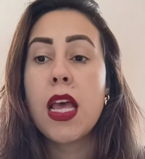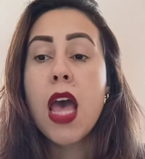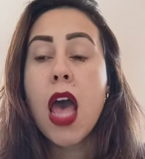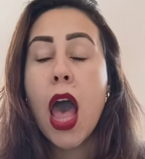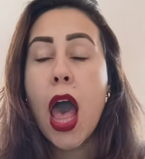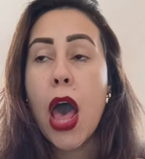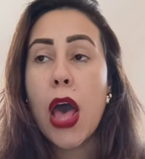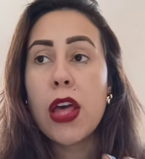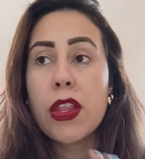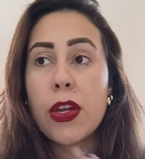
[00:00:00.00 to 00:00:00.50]

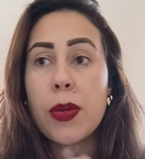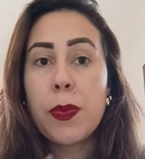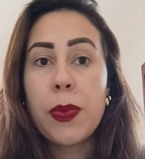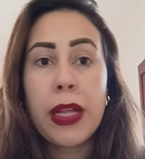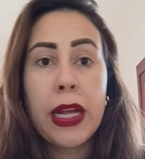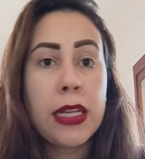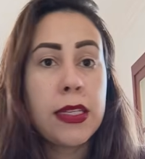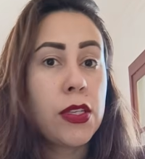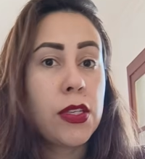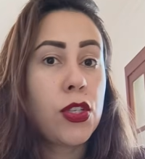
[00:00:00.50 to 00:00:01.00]
other
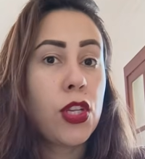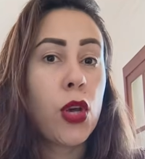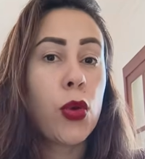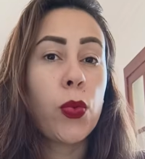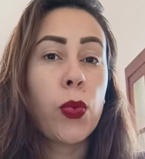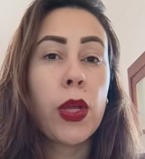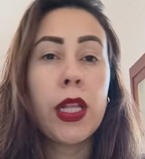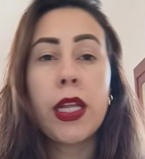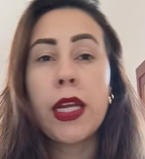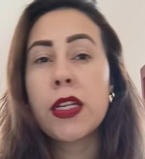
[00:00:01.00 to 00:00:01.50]
places don't
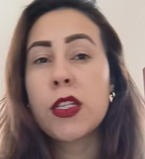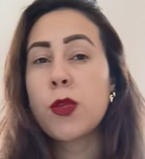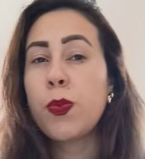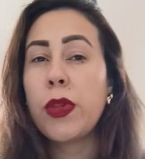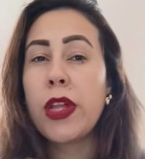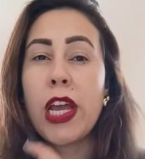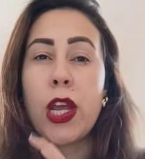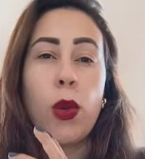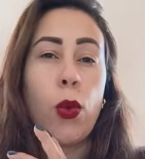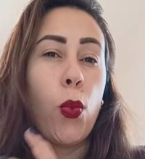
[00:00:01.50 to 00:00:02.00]
really
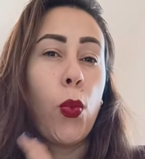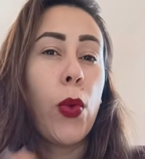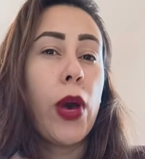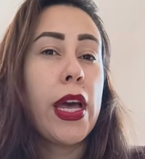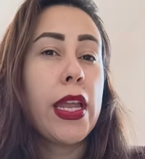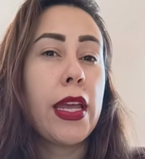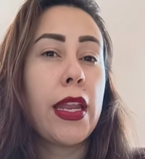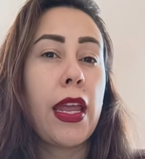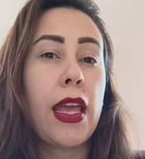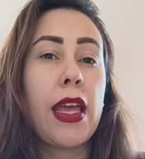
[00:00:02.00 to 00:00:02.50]
explain what
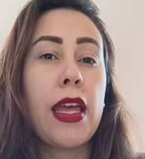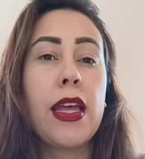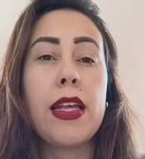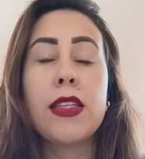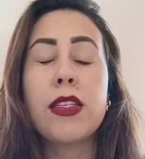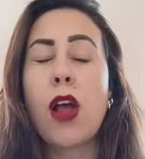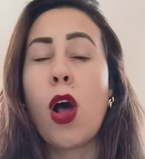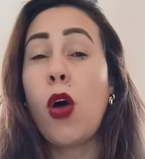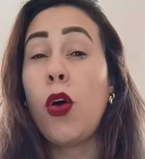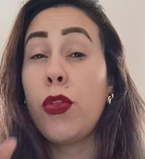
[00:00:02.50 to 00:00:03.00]
it is,
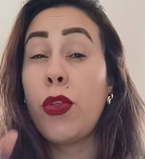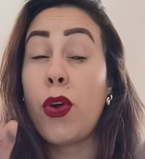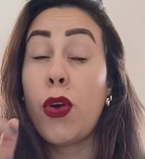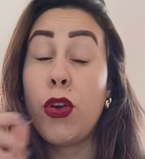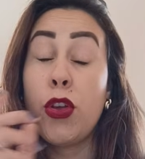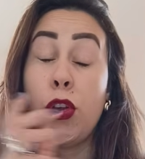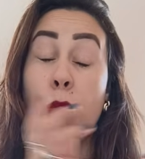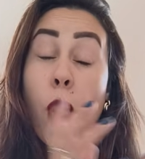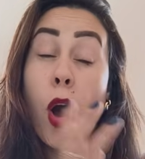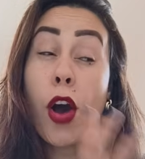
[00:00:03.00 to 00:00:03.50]
although
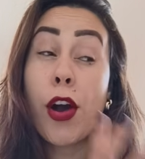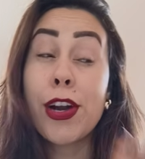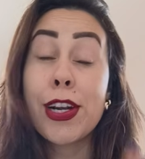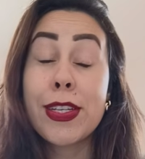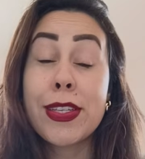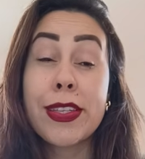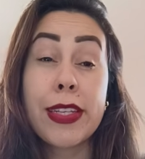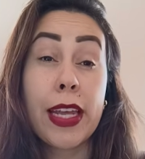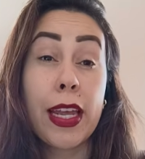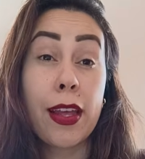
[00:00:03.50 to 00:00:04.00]
you are
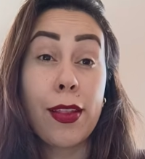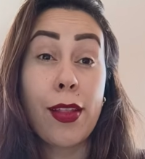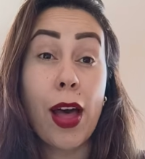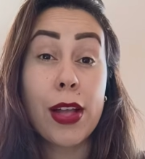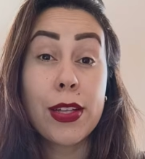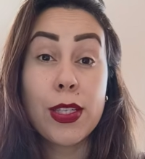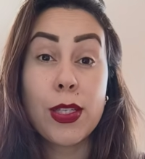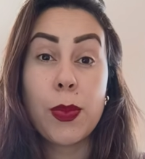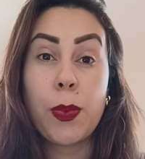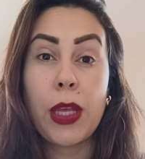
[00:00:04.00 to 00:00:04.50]
seeing
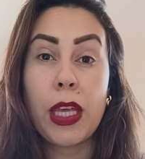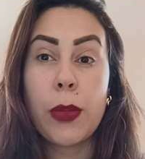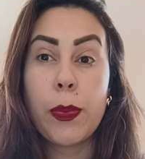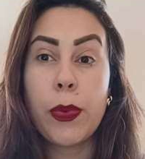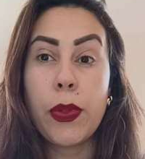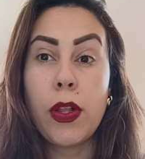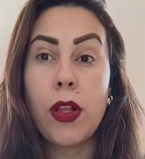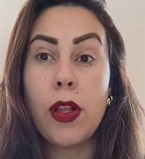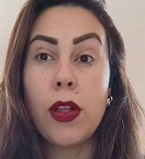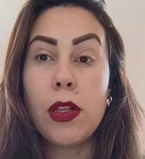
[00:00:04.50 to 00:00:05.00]
lots of
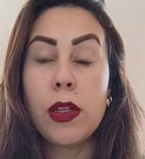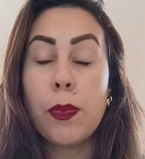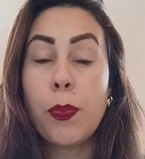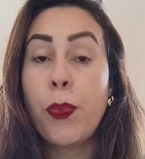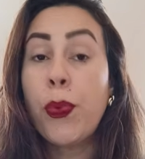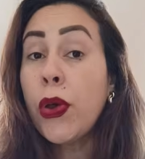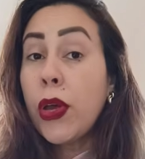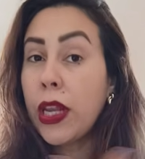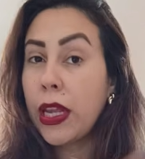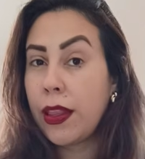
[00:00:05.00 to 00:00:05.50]
people
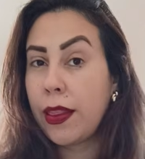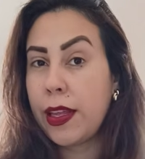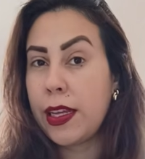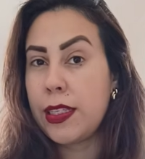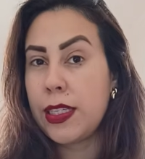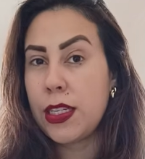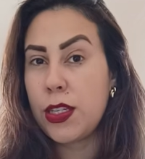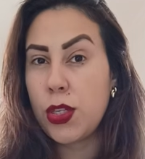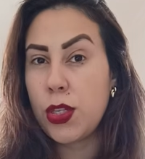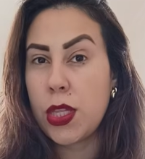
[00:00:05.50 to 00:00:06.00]
putting this
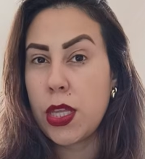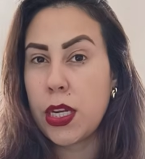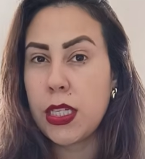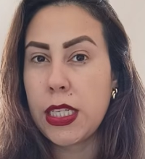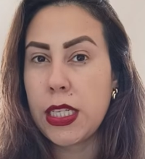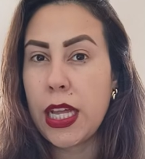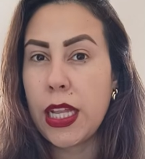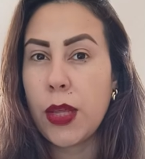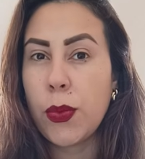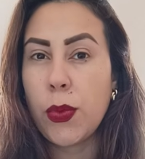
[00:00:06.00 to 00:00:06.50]
into their
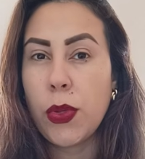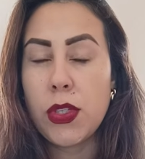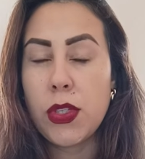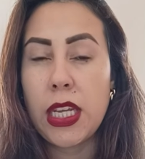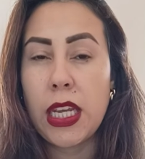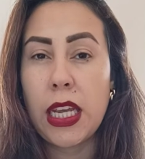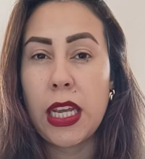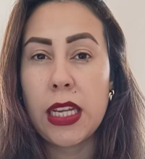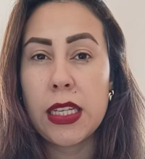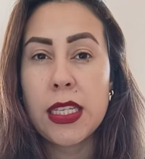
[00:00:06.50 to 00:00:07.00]
daily
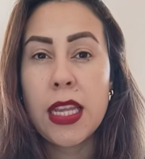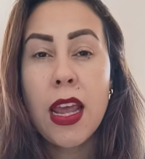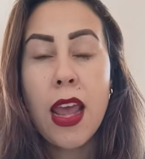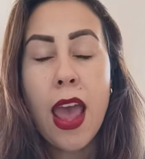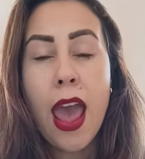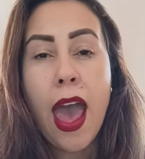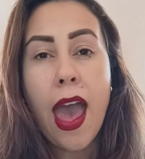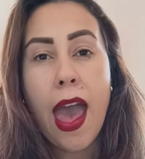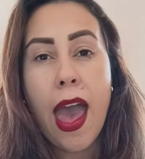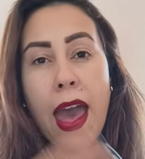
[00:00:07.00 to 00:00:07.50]
routines.
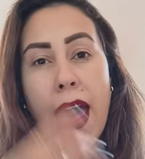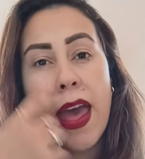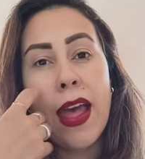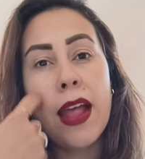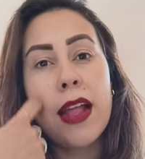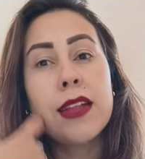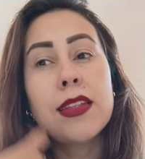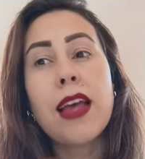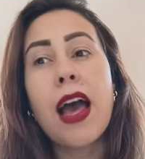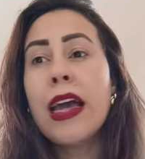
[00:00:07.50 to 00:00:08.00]

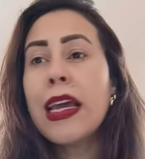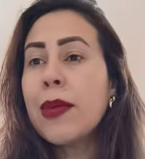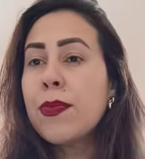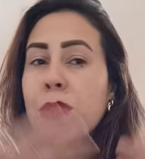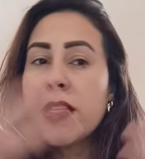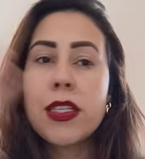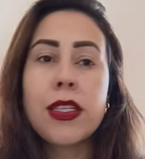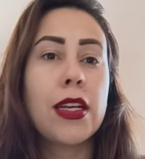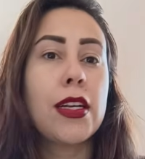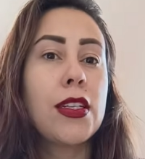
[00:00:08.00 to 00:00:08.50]
And I am
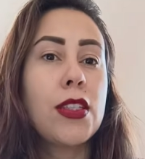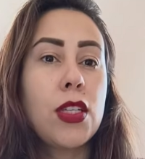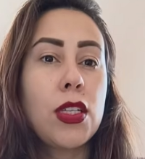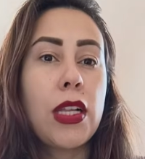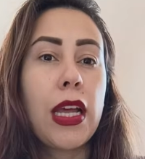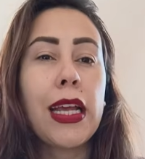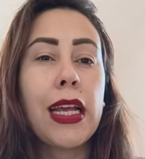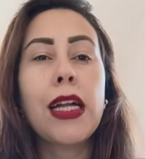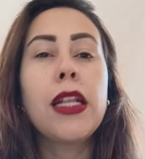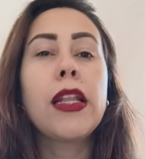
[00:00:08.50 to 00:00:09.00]
just here
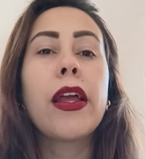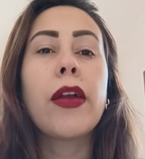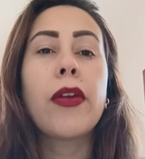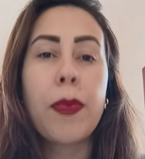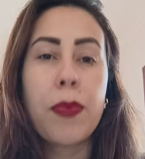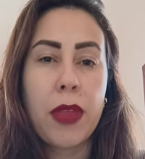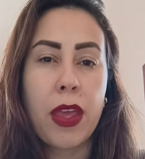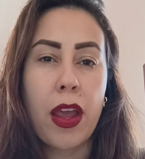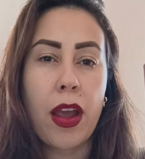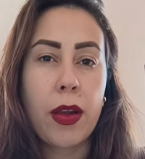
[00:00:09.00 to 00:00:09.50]
to clear up
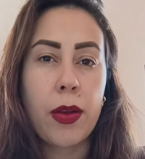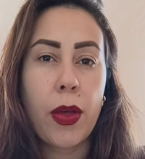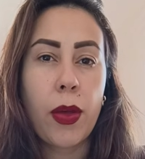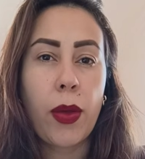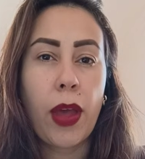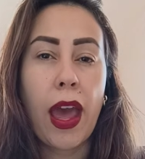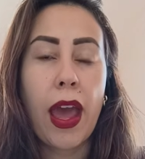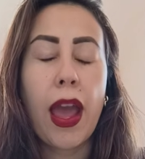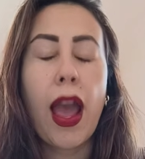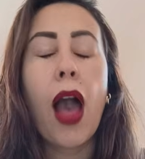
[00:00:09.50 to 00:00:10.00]
the air,
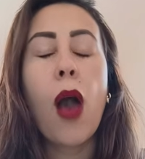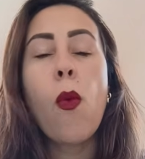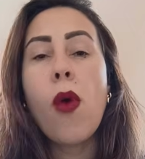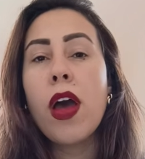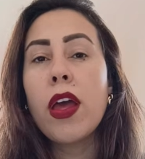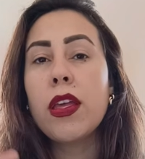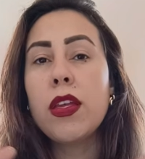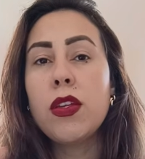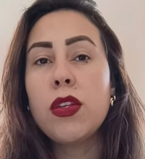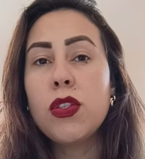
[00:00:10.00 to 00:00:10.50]
okay? I
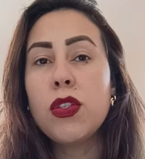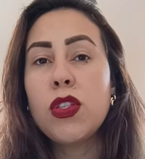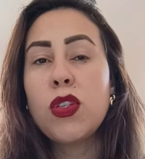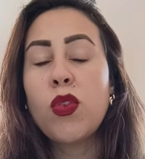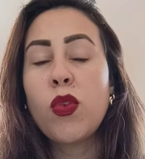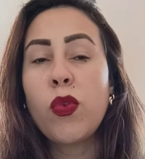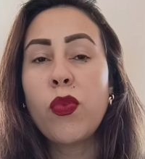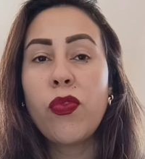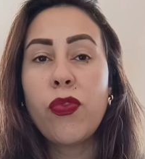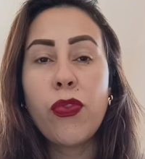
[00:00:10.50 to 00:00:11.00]
want you
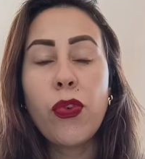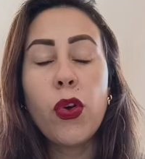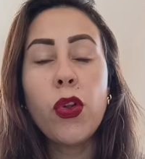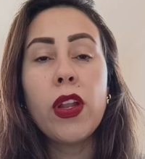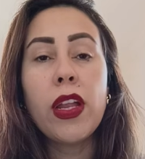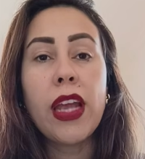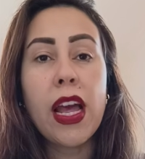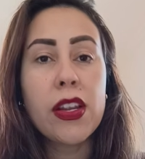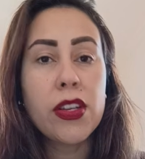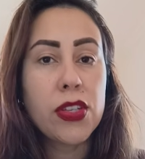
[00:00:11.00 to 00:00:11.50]
to
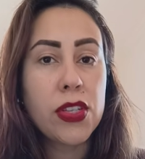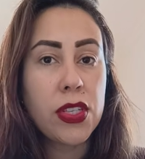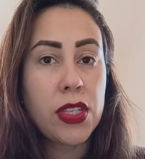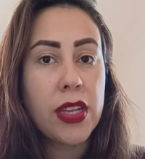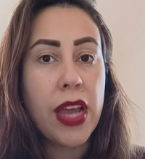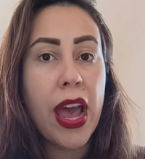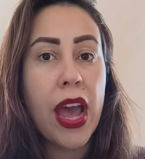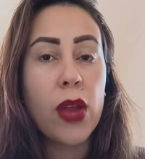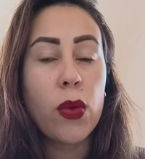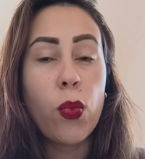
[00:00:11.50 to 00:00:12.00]
fully
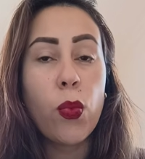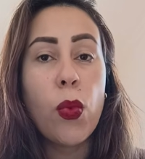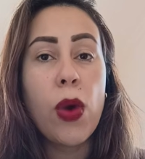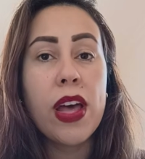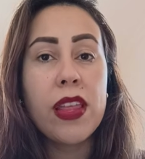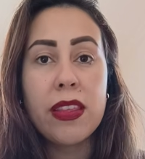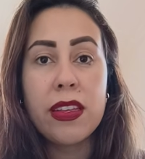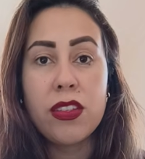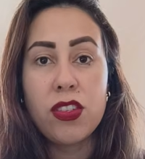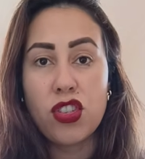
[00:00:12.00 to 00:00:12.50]
understand
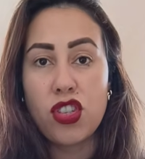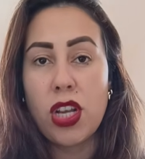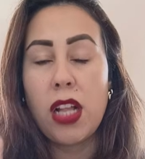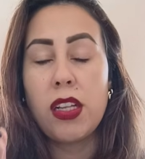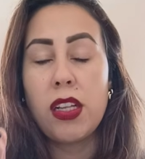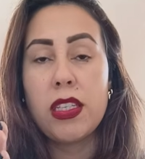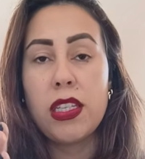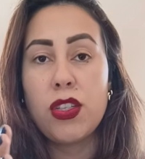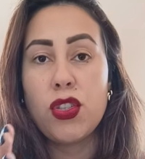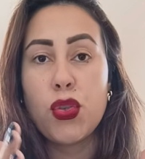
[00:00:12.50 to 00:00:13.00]
what this
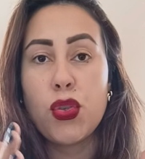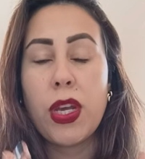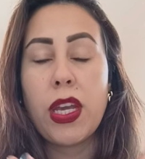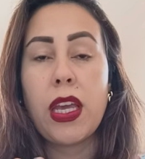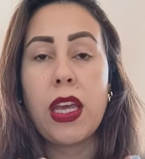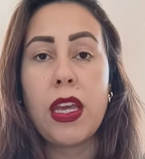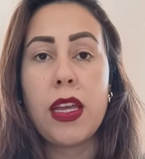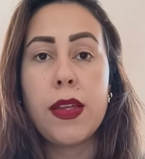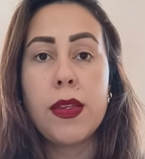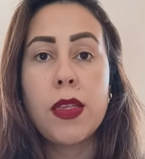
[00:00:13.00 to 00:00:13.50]
gelatin trick
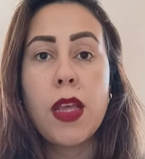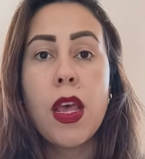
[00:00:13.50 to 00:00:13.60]
is